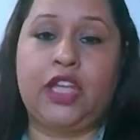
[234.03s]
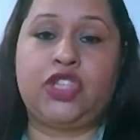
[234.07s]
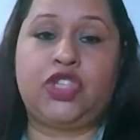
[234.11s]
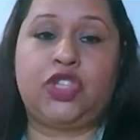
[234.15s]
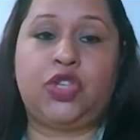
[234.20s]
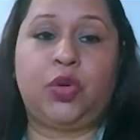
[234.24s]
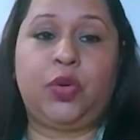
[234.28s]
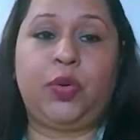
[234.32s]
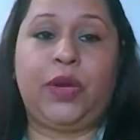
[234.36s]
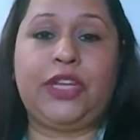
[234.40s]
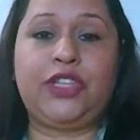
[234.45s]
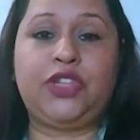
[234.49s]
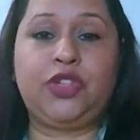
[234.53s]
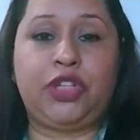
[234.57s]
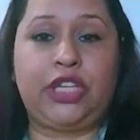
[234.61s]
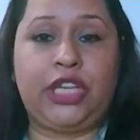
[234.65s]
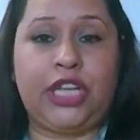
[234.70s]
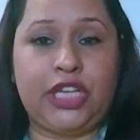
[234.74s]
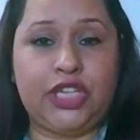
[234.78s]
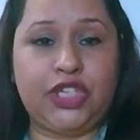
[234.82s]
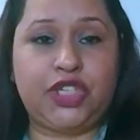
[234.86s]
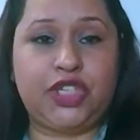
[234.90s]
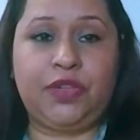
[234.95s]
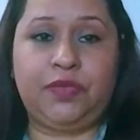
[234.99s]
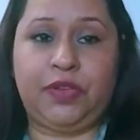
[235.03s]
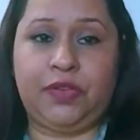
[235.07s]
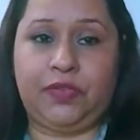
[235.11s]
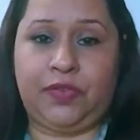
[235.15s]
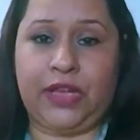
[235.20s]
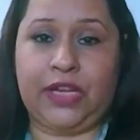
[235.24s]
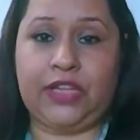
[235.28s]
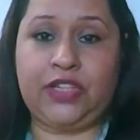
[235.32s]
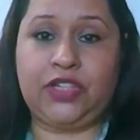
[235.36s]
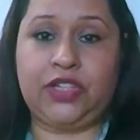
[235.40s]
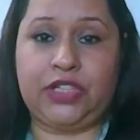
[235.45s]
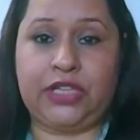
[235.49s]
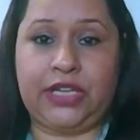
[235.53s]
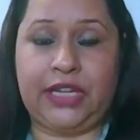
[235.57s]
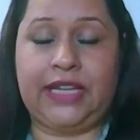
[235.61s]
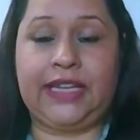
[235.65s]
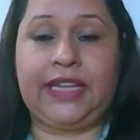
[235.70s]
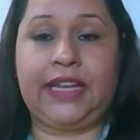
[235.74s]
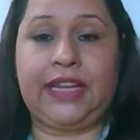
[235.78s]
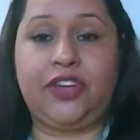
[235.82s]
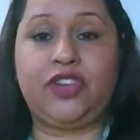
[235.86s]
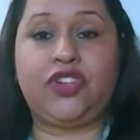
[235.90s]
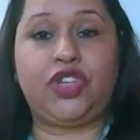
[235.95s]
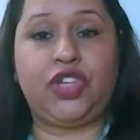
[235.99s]
So education, Vivek,
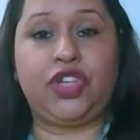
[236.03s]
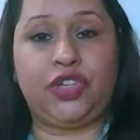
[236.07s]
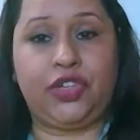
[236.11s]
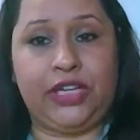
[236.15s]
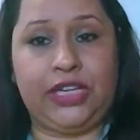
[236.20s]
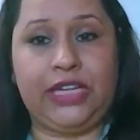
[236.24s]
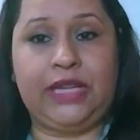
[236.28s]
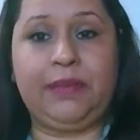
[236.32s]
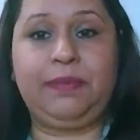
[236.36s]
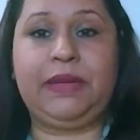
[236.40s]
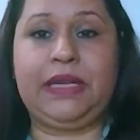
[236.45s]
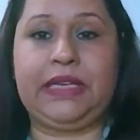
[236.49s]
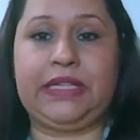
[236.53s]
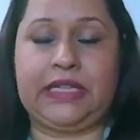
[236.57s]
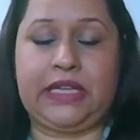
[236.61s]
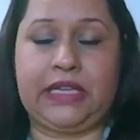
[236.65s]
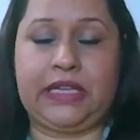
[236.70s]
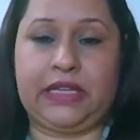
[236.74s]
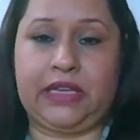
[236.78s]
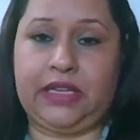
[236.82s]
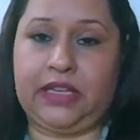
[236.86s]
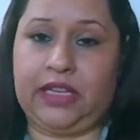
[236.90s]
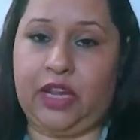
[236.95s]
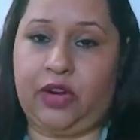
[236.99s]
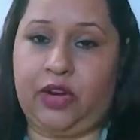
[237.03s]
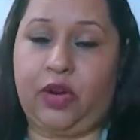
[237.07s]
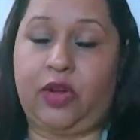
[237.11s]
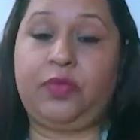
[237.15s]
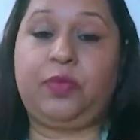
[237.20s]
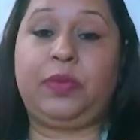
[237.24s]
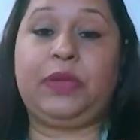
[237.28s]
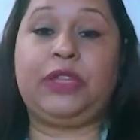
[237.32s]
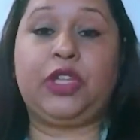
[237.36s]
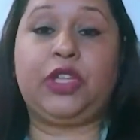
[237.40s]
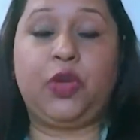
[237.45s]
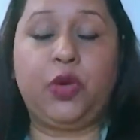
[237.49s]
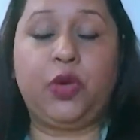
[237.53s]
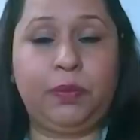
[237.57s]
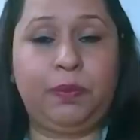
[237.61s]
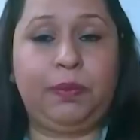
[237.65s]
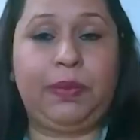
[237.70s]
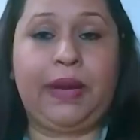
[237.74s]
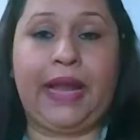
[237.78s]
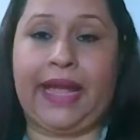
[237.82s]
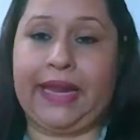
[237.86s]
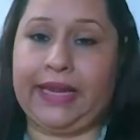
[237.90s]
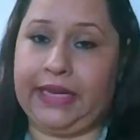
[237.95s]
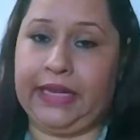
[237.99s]
today can really be taken care of with
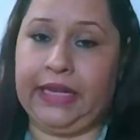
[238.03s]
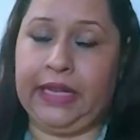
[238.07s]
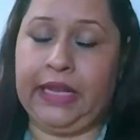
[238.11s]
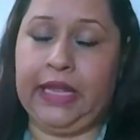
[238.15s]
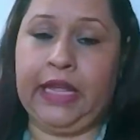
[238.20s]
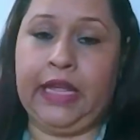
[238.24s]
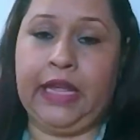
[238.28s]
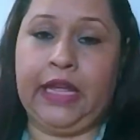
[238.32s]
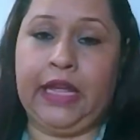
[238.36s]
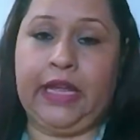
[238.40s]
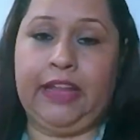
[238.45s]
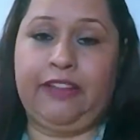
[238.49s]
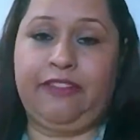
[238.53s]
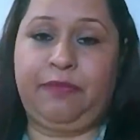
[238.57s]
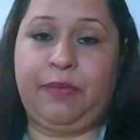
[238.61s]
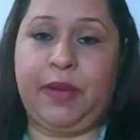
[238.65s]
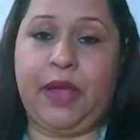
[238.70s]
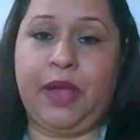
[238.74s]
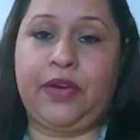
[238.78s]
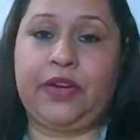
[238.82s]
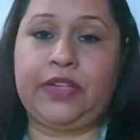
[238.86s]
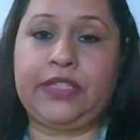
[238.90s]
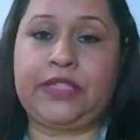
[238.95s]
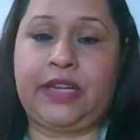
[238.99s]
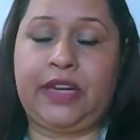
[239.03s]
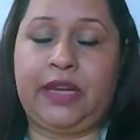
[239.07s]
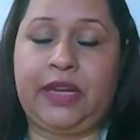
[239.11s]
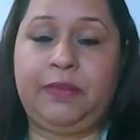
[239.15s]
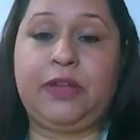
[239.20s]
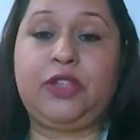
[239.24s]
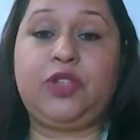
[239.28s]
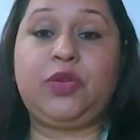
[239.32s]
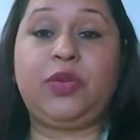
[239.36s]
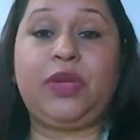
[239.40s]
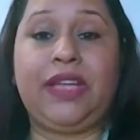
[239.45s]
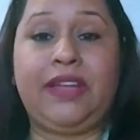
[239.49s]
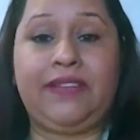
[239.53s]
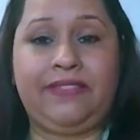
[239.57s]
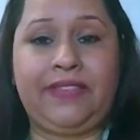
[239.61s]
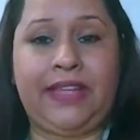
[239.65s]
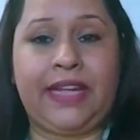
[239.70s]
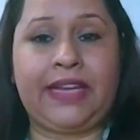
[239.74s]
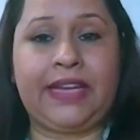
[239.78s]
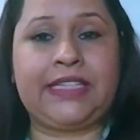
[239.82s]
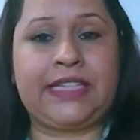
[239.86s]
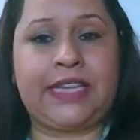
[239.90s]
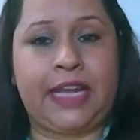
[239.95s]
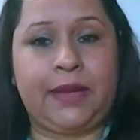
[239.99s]
good planning if parents are able to give
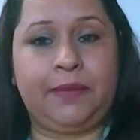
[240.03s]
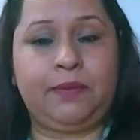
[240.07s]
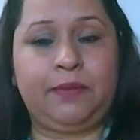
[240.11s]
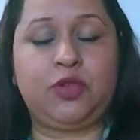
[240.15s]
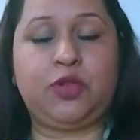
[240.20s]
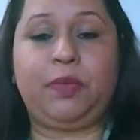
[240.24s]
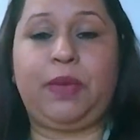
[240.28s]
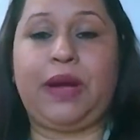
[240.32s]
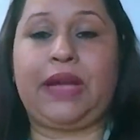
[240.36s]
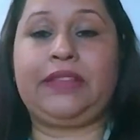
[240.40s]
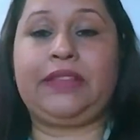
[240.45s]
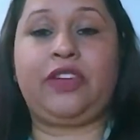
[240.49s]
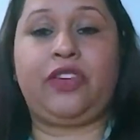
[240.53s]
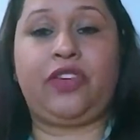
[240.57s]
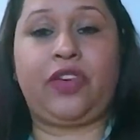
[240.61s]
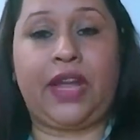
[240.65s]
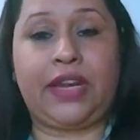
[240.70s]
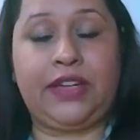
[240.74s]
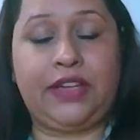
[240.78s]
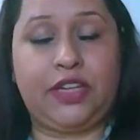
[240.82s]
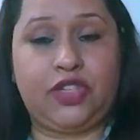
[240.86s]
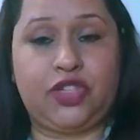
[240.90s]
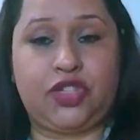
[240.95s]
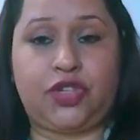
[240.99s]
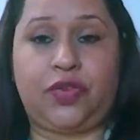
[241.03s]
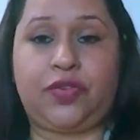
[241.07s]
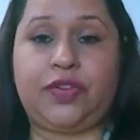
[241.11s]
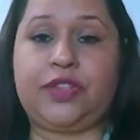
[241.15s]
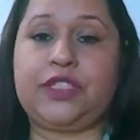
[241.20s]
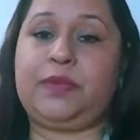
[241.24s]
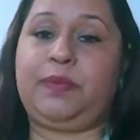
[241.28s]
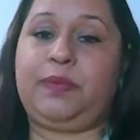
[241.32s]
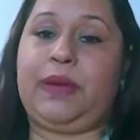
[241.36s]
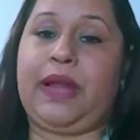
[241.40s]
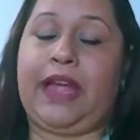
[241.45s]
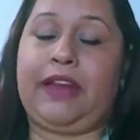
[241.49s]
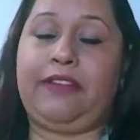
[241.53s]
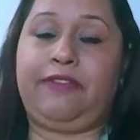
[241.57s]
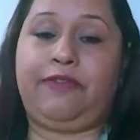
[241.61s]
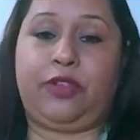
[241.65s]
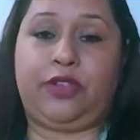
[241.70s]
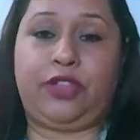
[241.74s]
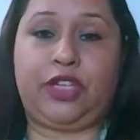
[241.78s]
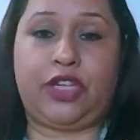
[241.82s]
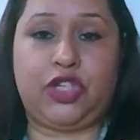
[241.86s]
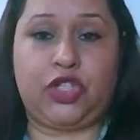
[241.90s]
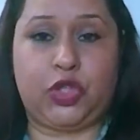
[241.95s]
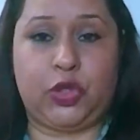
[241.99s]
that time to buy the right insurance plan
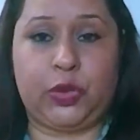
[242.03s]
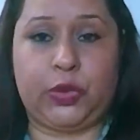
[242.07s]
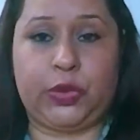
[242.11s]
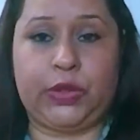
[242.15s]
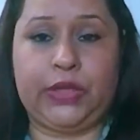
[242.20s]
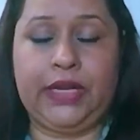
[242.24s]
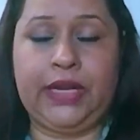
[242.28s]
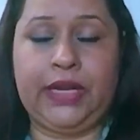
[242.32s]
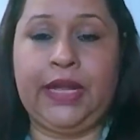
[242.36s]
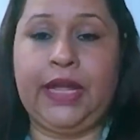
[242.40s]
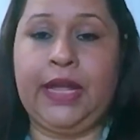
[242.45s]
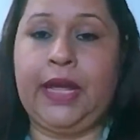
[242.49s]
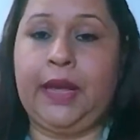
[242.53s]
for their children,